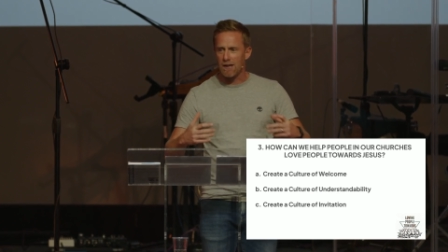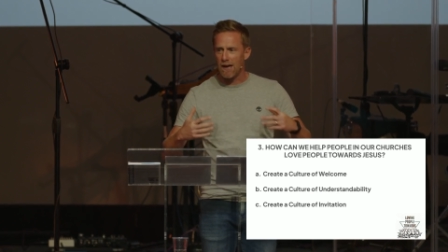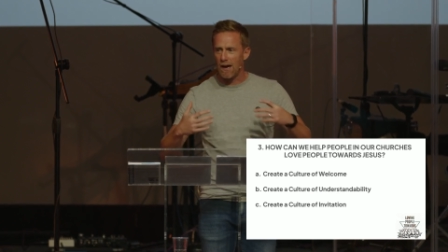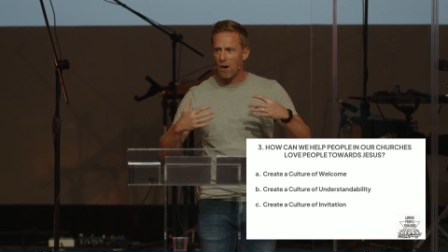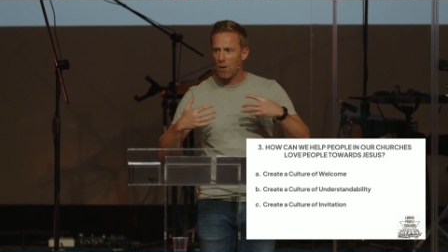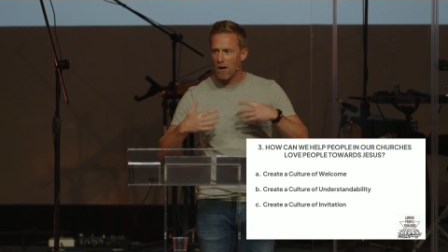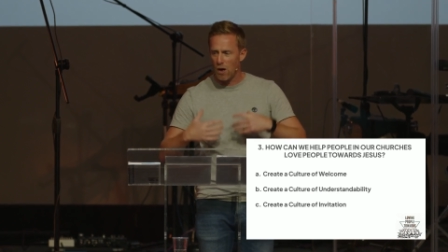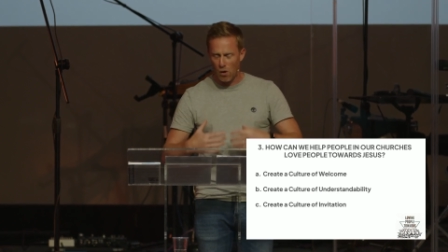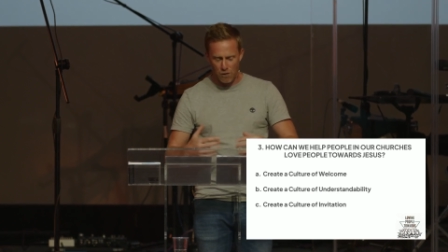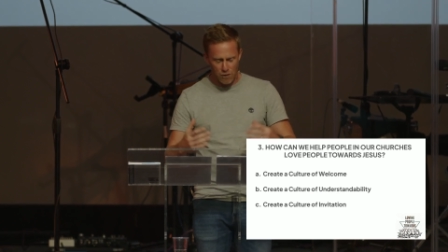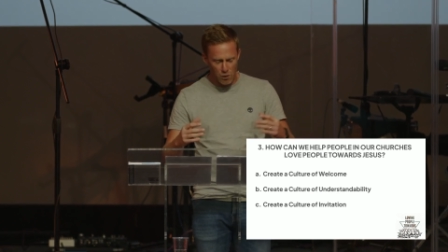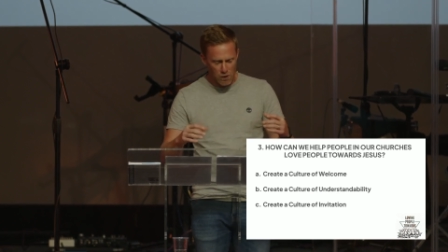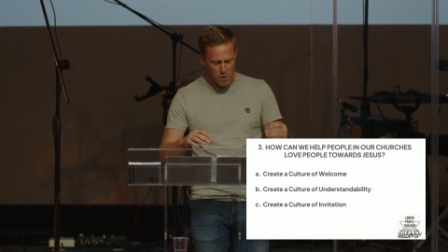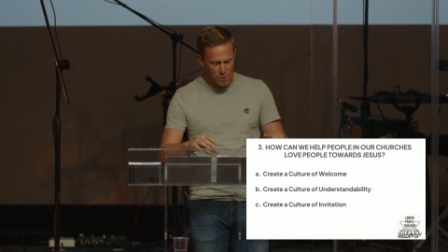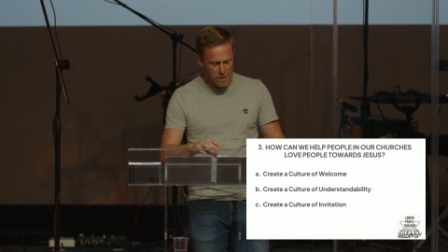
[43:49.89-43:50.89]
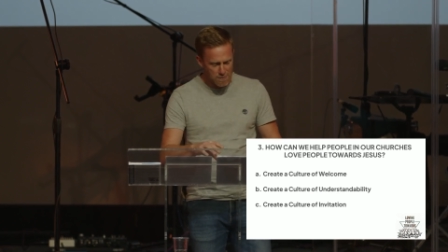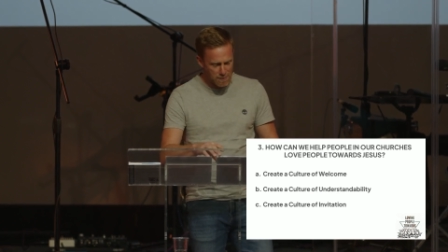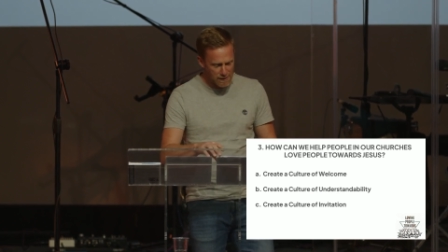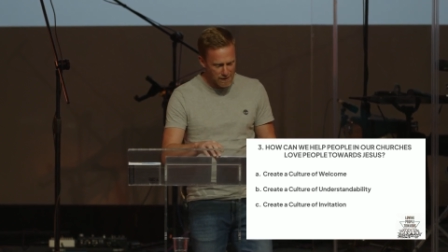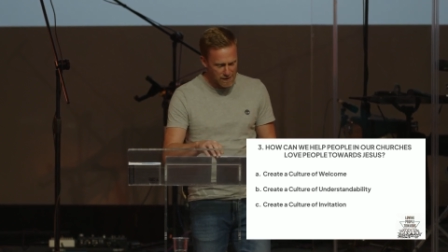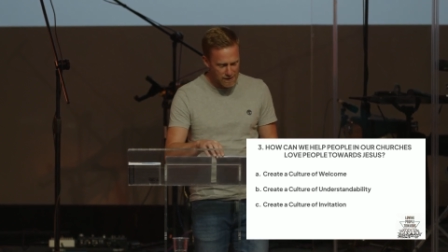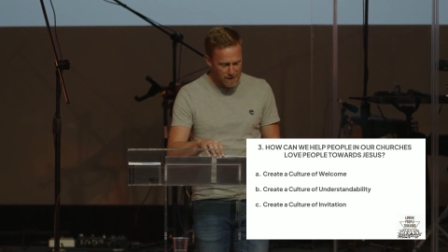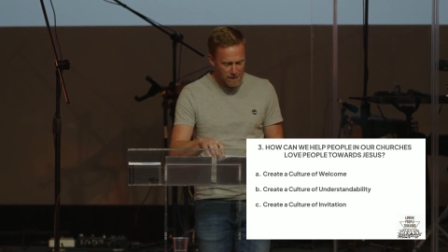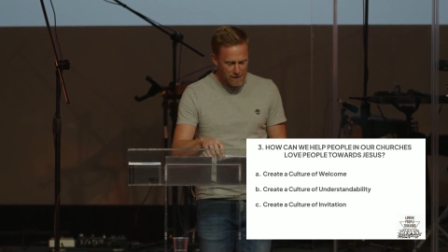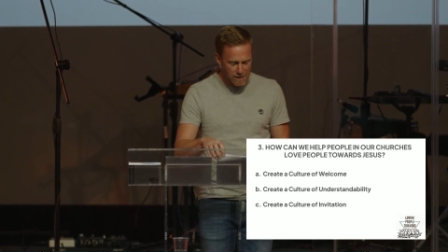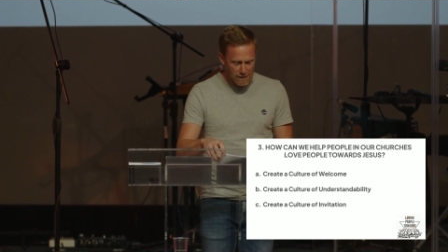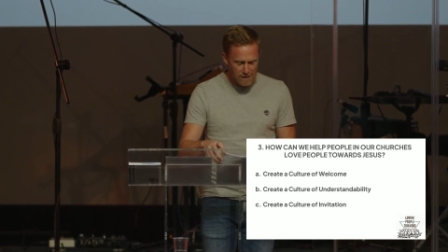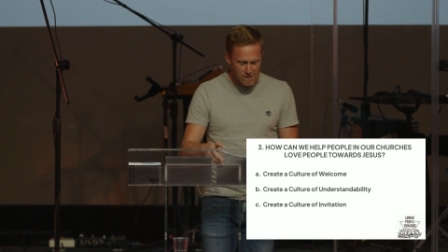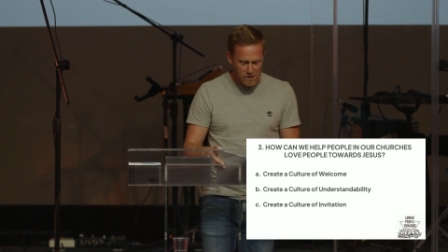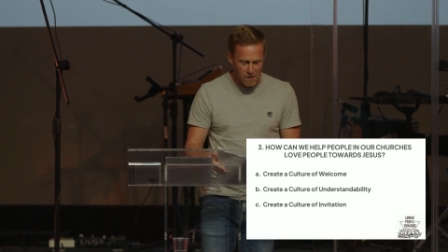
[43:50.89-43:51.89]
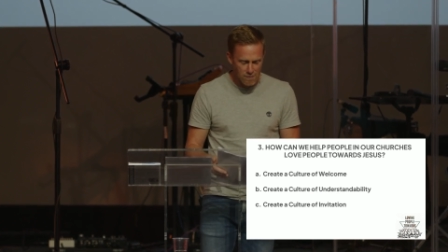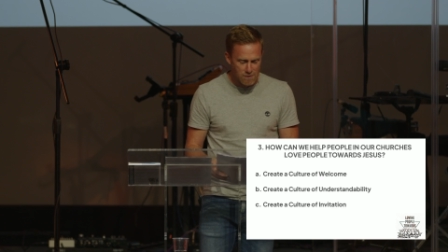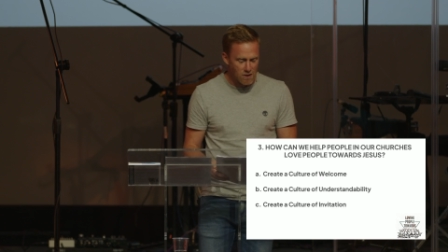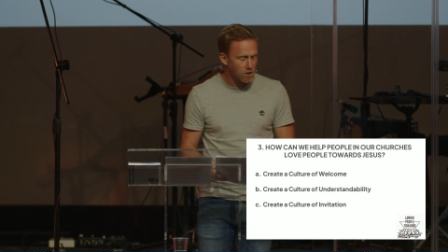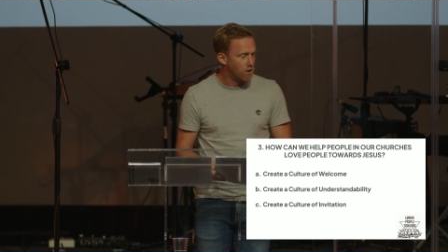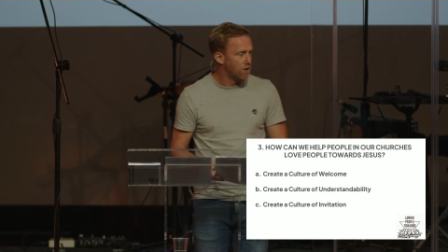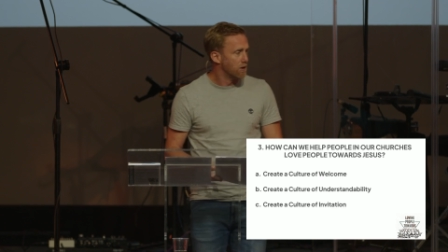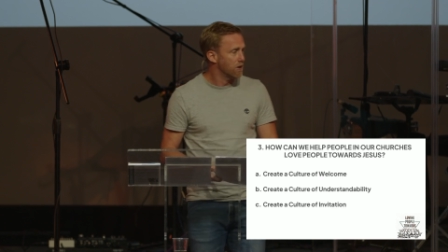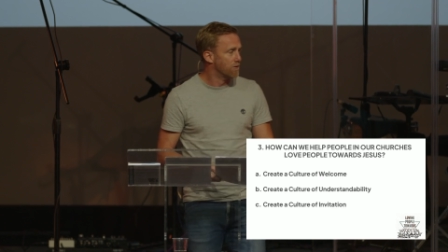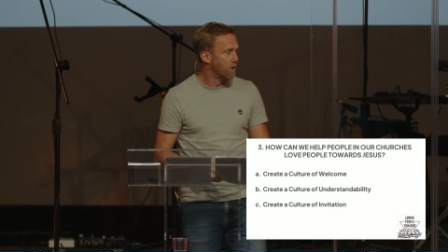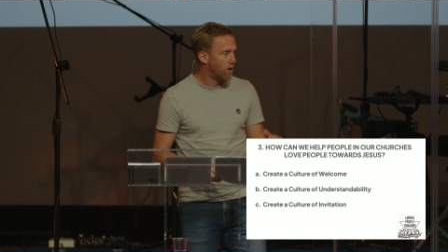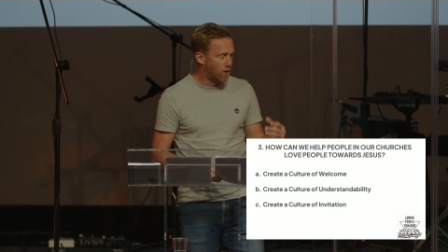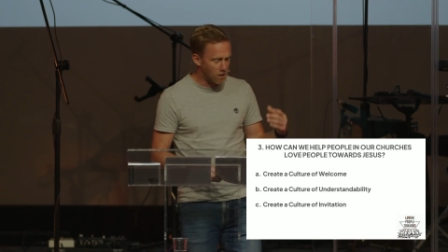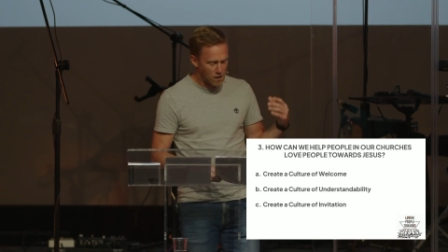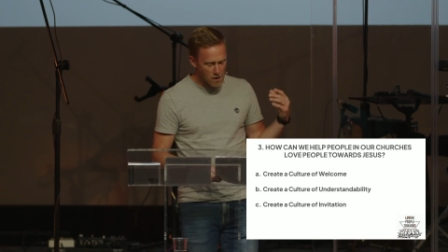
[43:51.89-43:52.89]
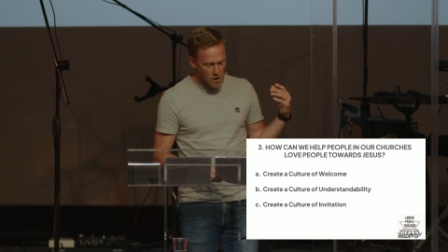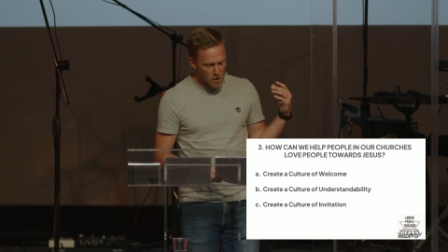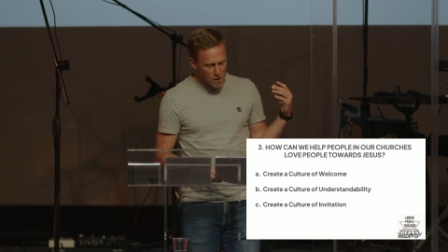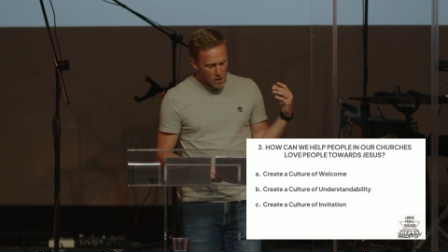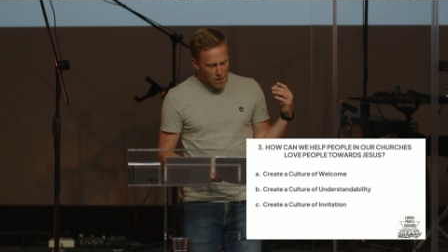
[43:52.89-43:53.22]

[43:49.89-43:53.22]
So how helpful can we be in terms of, of our